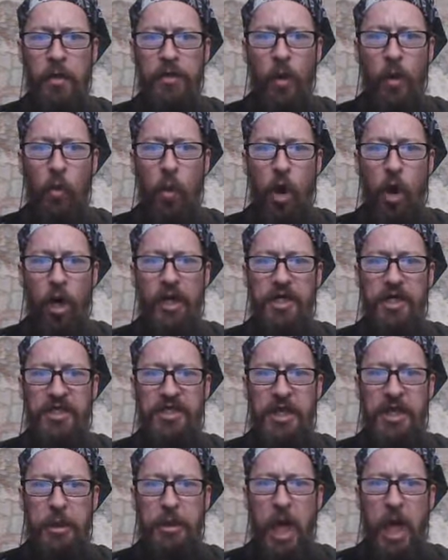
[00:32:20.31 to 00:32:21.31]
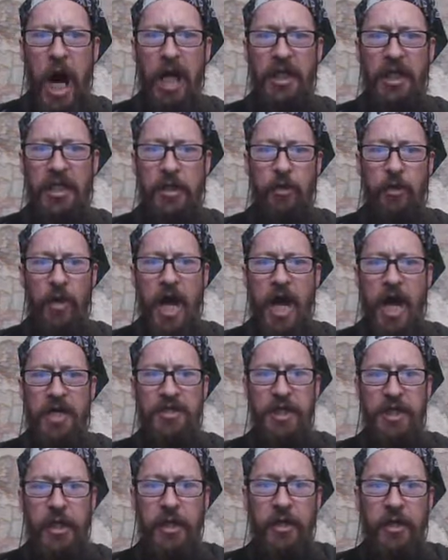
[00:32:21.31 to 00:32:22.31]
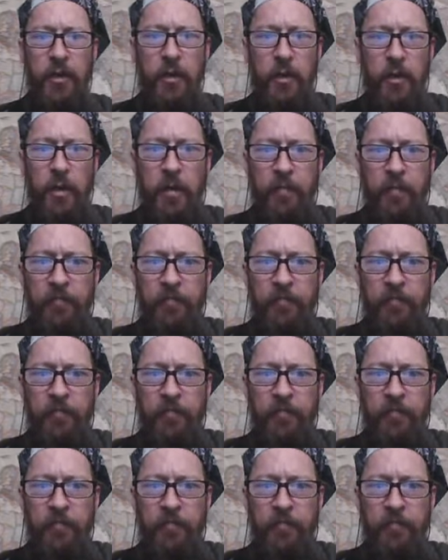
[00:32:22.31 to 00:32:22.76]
The work is the folly granted.